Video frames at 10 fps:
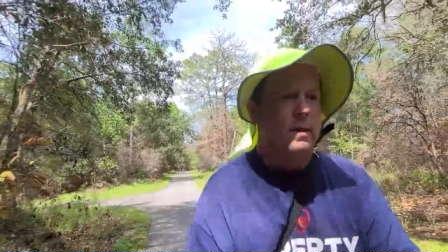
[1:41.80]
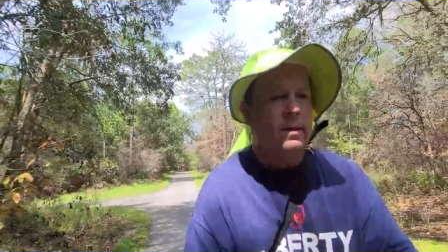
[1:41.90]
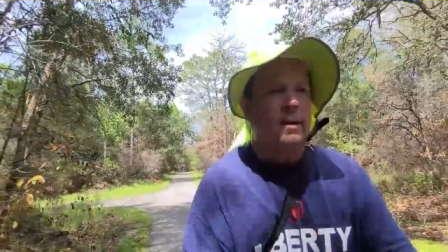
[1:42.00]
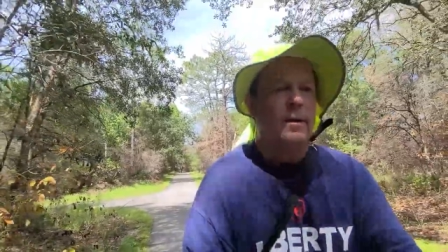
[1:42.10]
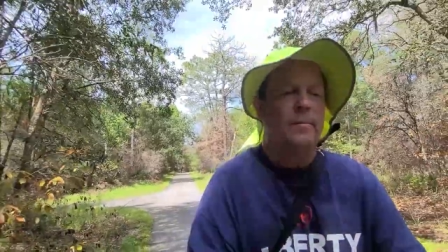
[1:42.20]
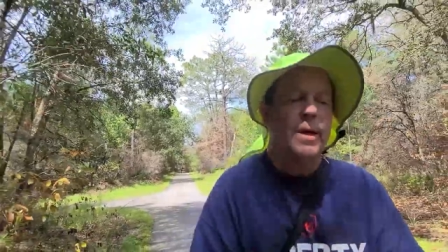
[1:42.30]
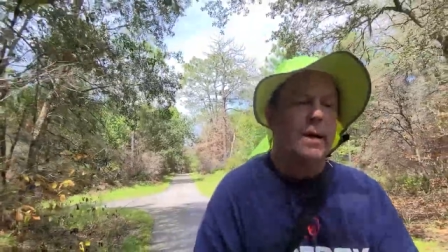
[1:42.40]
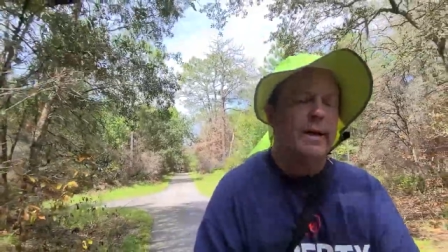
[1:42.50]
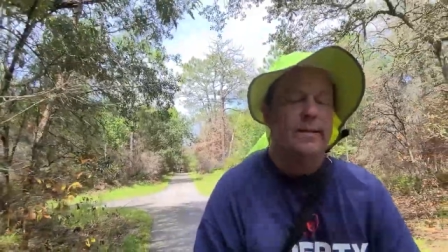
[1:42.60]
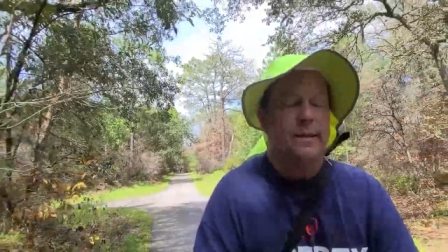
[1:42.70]
Oh
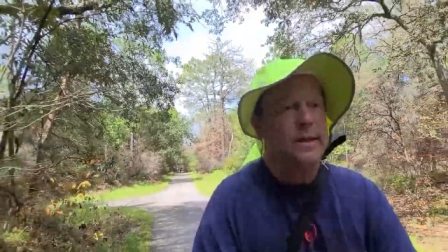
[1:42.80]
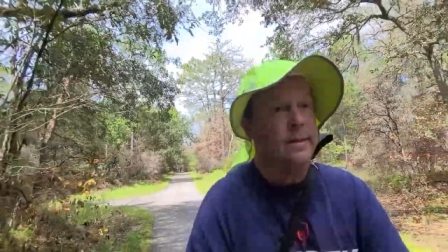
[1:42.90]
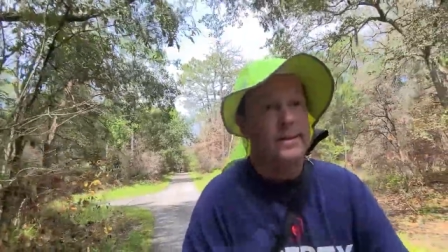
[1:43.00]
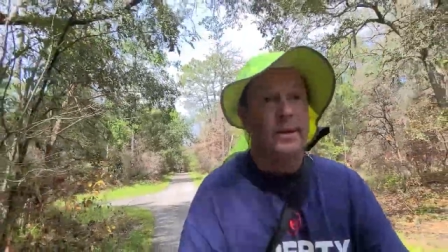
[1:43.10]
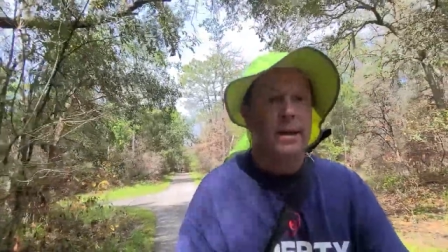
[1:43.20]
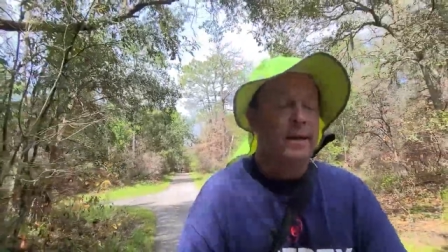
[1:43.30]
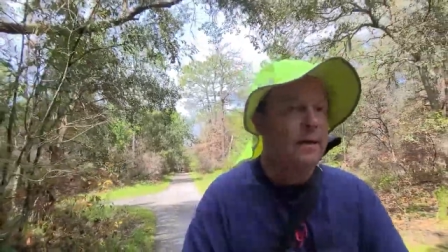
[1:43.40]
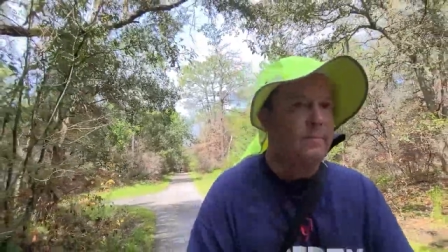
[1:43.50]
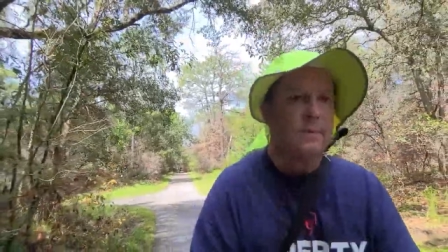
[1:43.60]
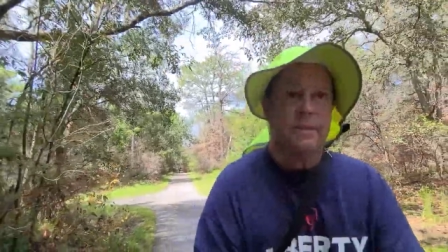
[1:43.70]
man, I tell you, I'm
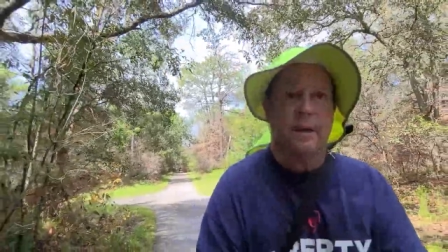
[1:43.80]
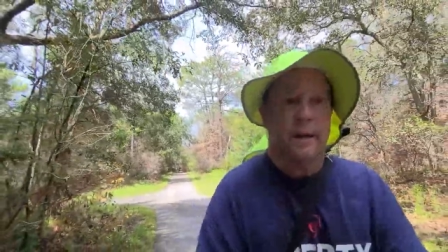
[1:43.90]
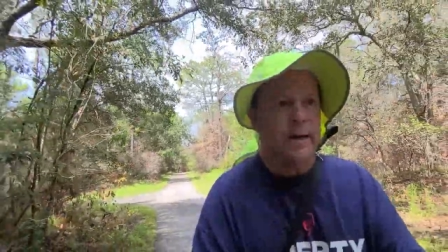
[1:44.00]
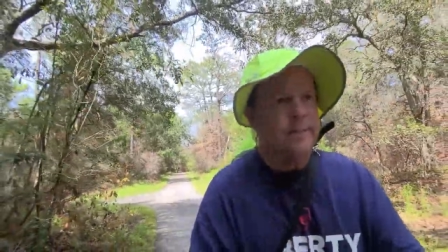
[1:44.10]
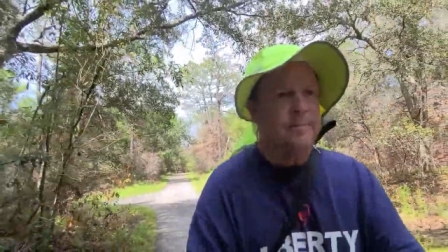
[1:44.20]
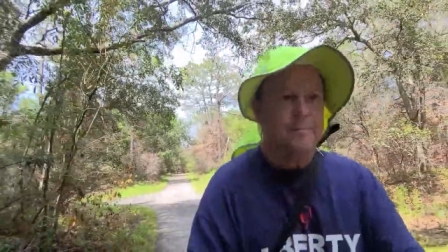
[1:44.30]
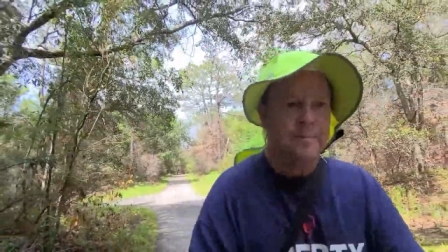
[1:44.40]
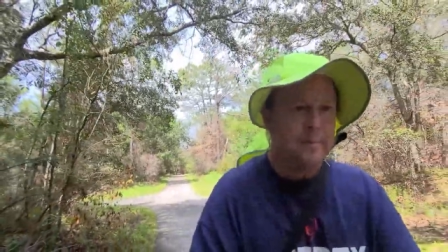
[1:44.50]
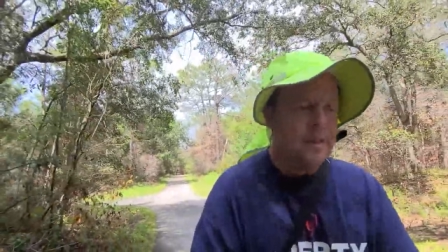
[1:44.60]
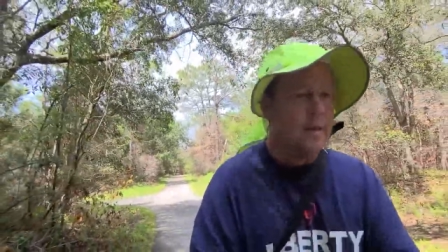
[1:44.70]
sorry.
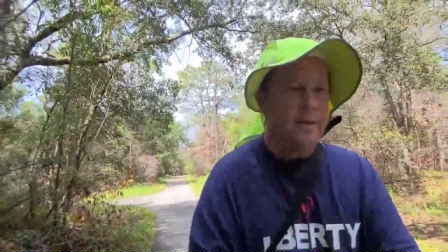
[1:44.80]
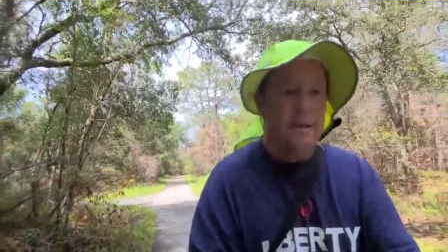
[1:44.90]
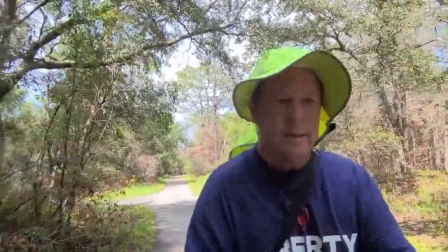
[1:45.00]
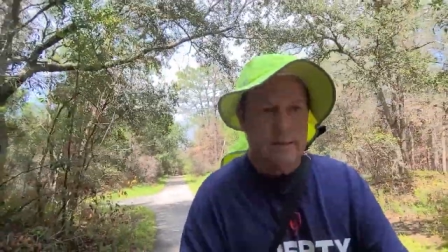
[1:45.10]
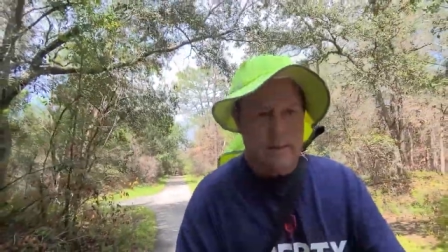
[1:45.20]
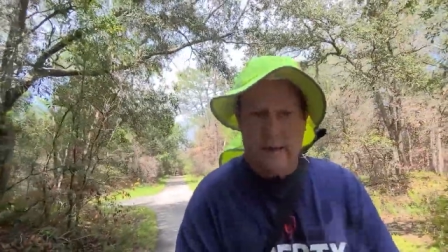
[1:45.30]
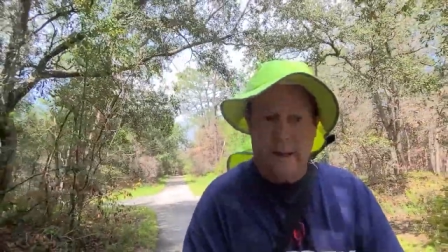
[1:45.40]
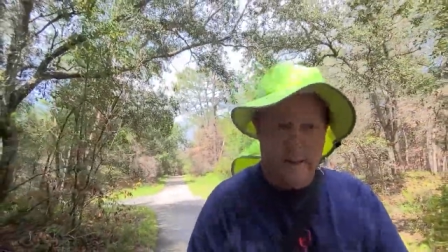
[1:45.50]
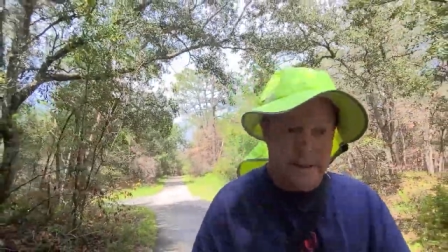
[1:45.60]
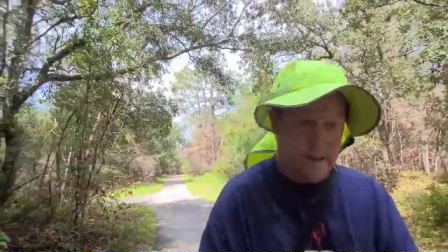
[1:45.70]

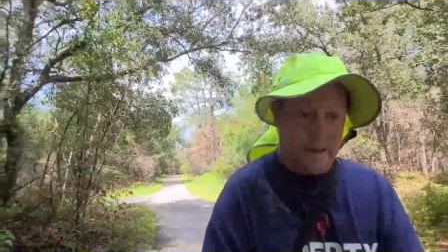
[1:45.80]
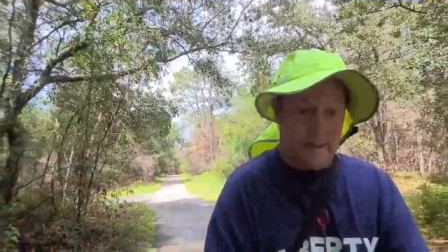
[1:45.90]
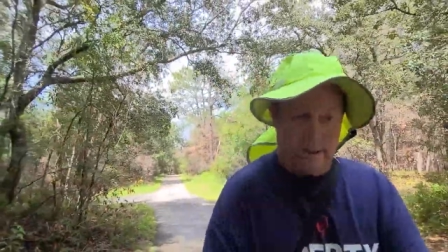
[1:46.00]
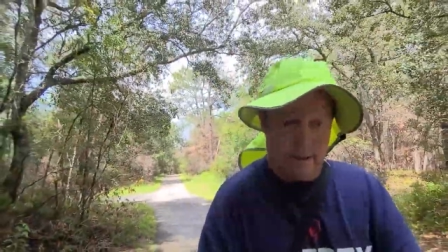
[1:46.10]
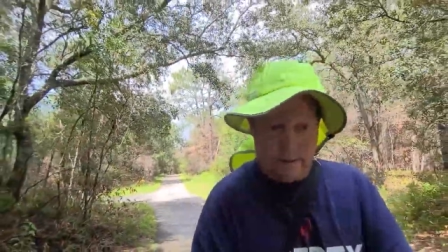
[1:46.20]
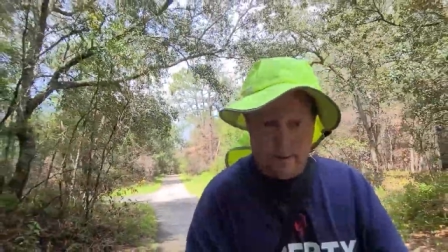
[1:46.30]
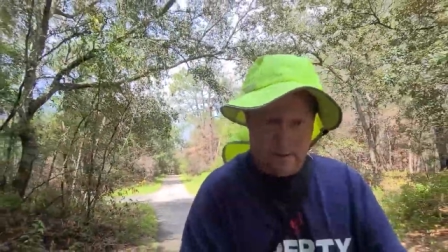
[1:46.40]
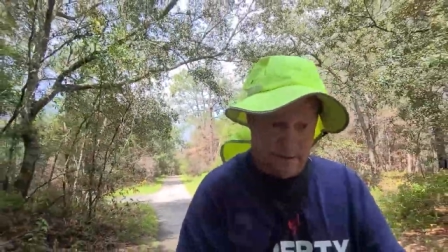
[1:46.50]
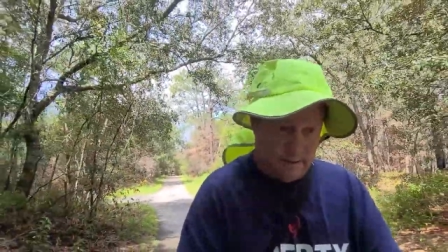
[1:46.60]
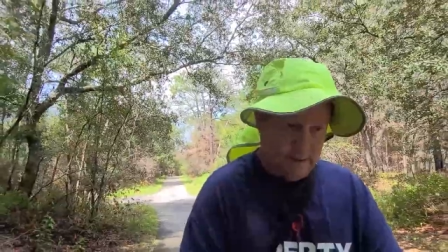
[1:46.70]
Sorry, just getting a little,
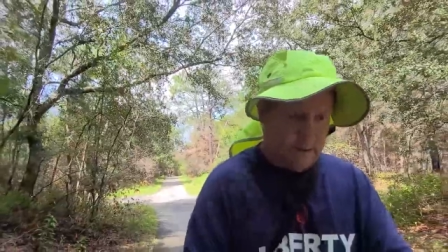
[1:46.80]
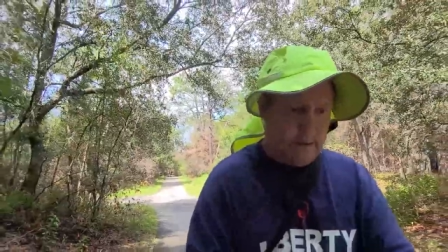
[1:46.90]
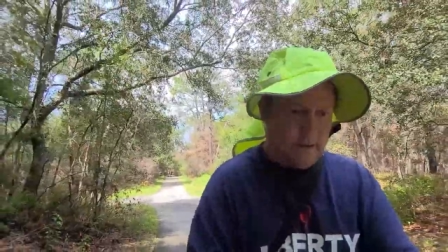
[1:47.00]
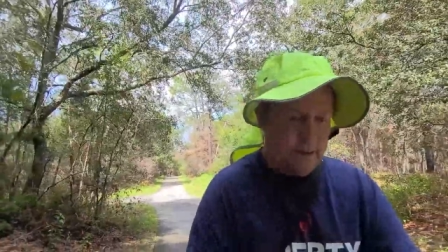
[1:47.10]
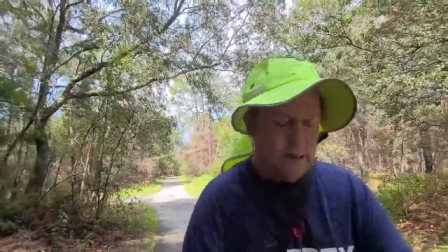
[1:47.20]
a